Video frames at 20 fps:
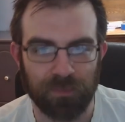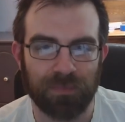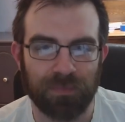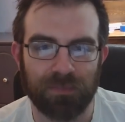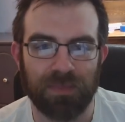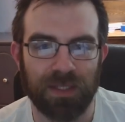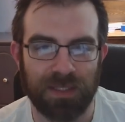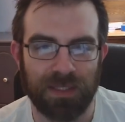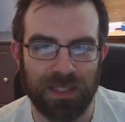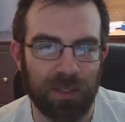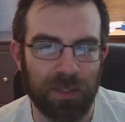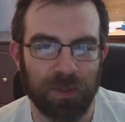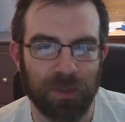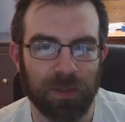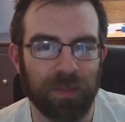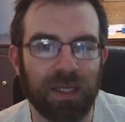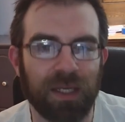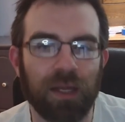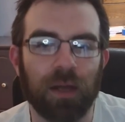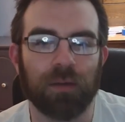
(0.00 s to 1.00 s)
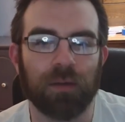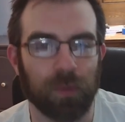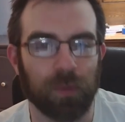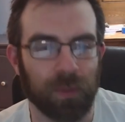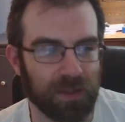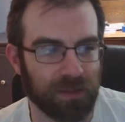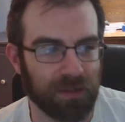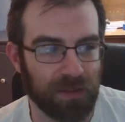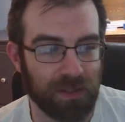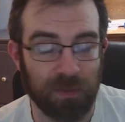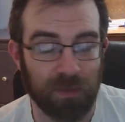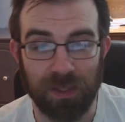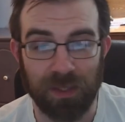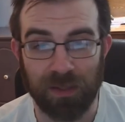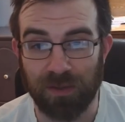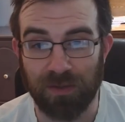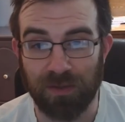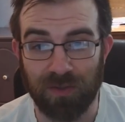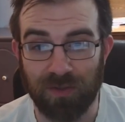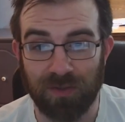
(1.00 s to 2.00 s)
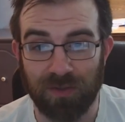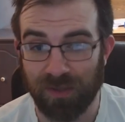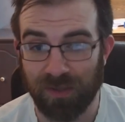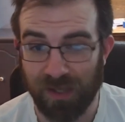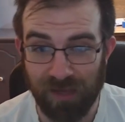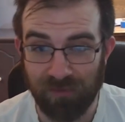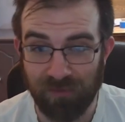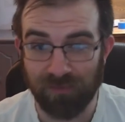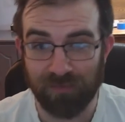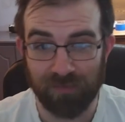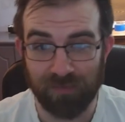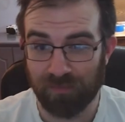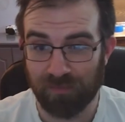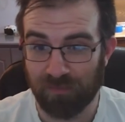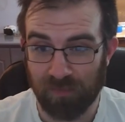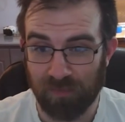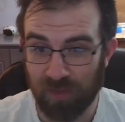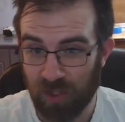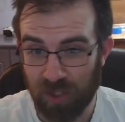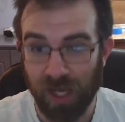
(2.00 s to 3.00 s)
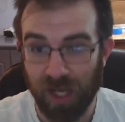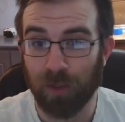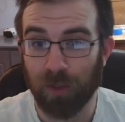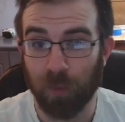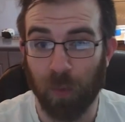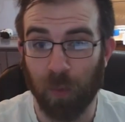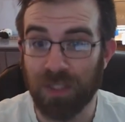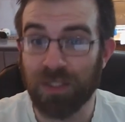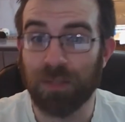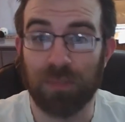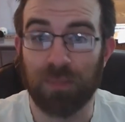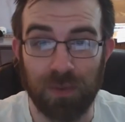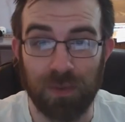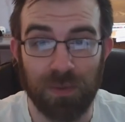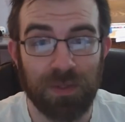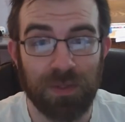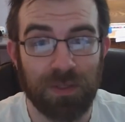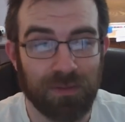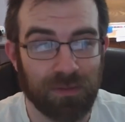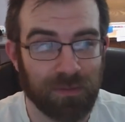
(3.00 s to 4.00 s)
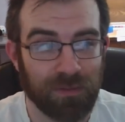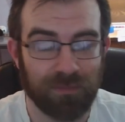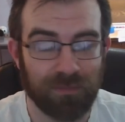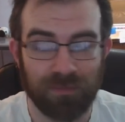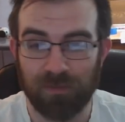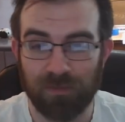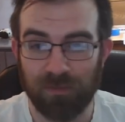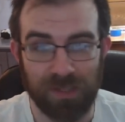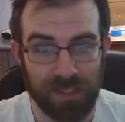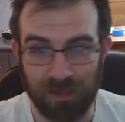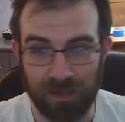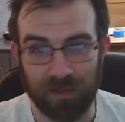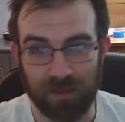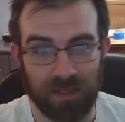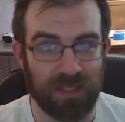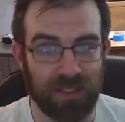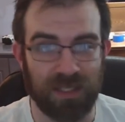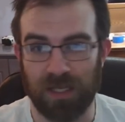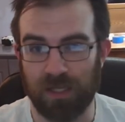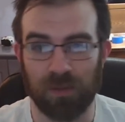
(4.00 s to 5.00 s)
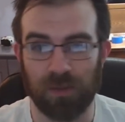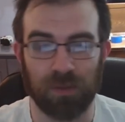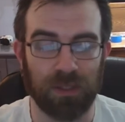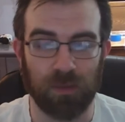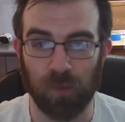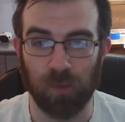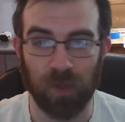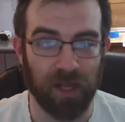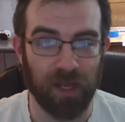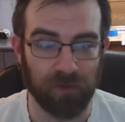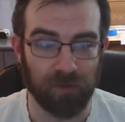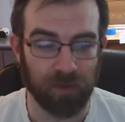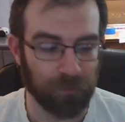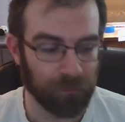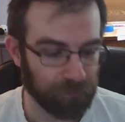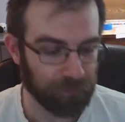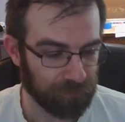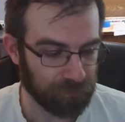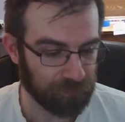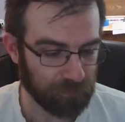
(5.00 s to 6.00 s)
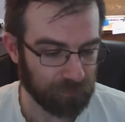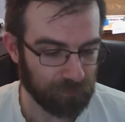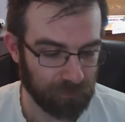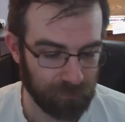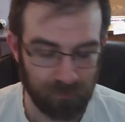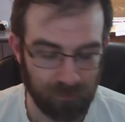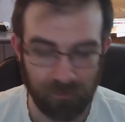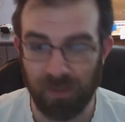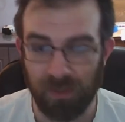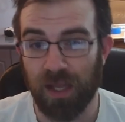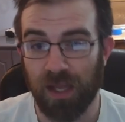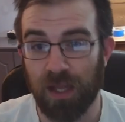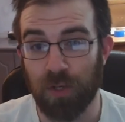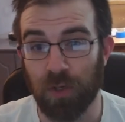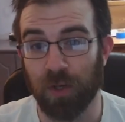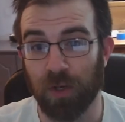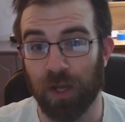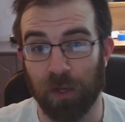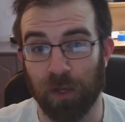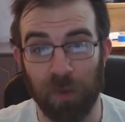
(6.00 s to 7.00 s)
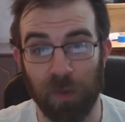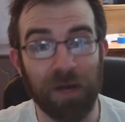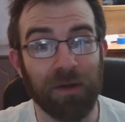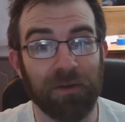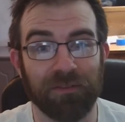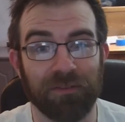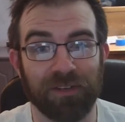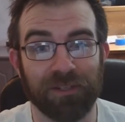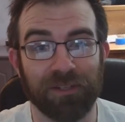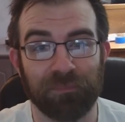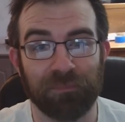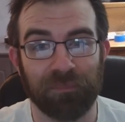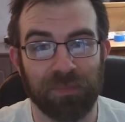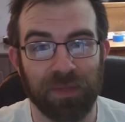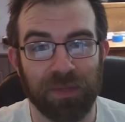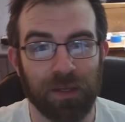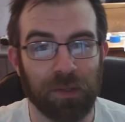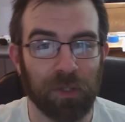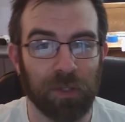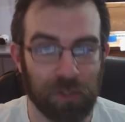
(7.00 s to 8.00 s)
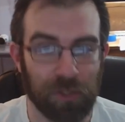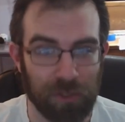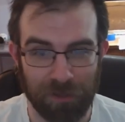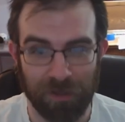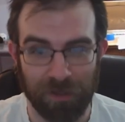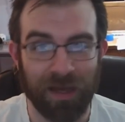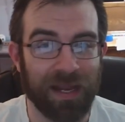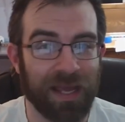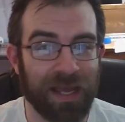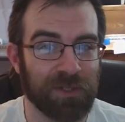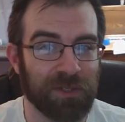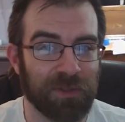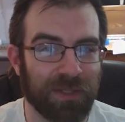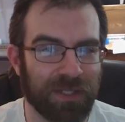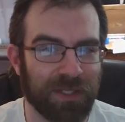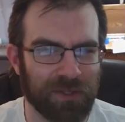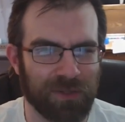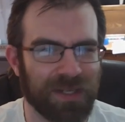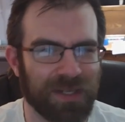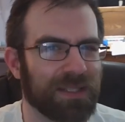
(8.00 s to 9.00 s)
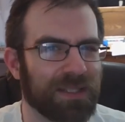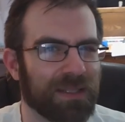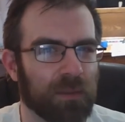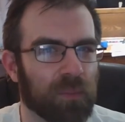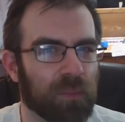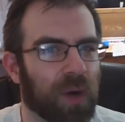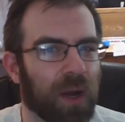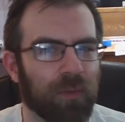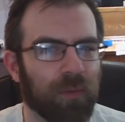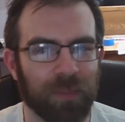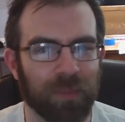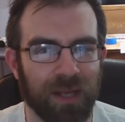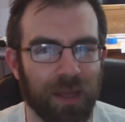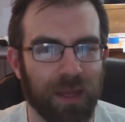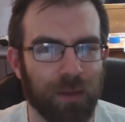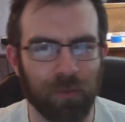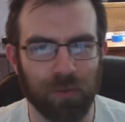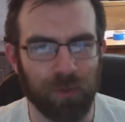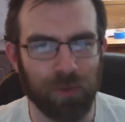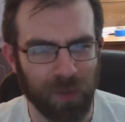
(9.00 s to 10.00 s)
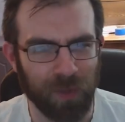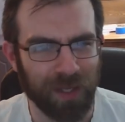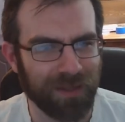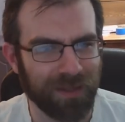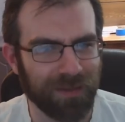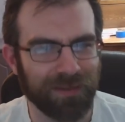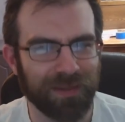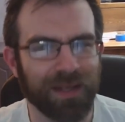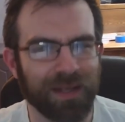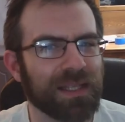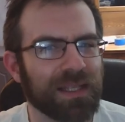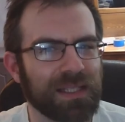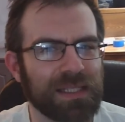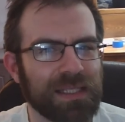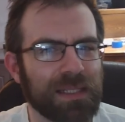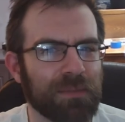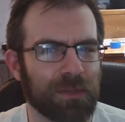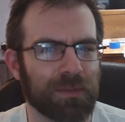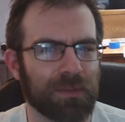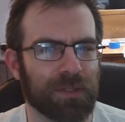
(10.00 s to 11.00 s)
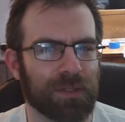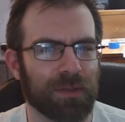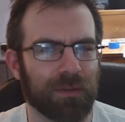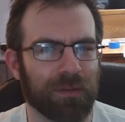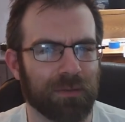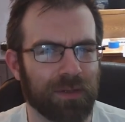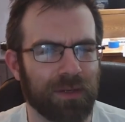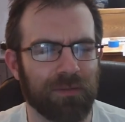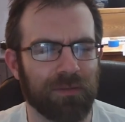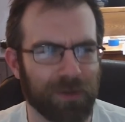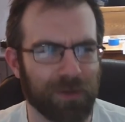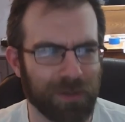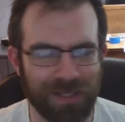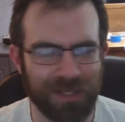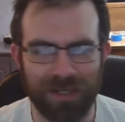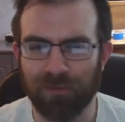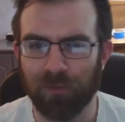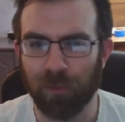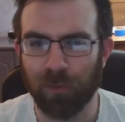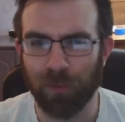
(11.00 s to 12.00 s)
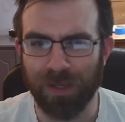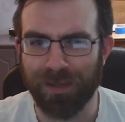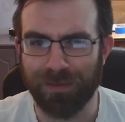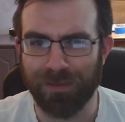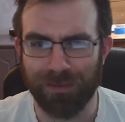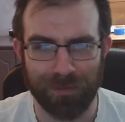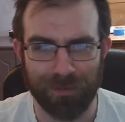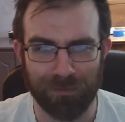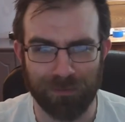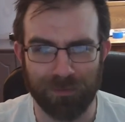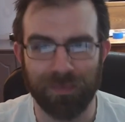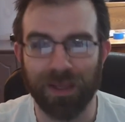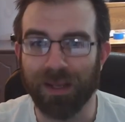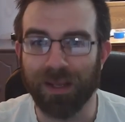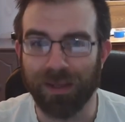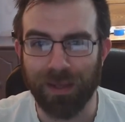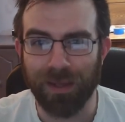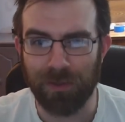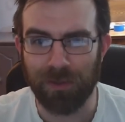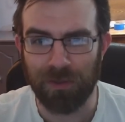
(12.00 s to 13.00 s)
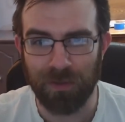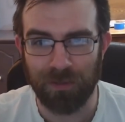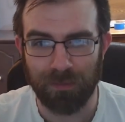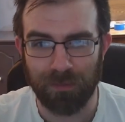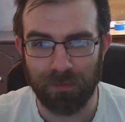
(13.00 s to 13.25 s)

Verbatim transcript: I say you want to be careful with this because if the child was abused, physically, sexually, whatever, and you're not aware of it, you're not actually addressing the problem in a healthy way. That needs to be resolved in a very different way than medication.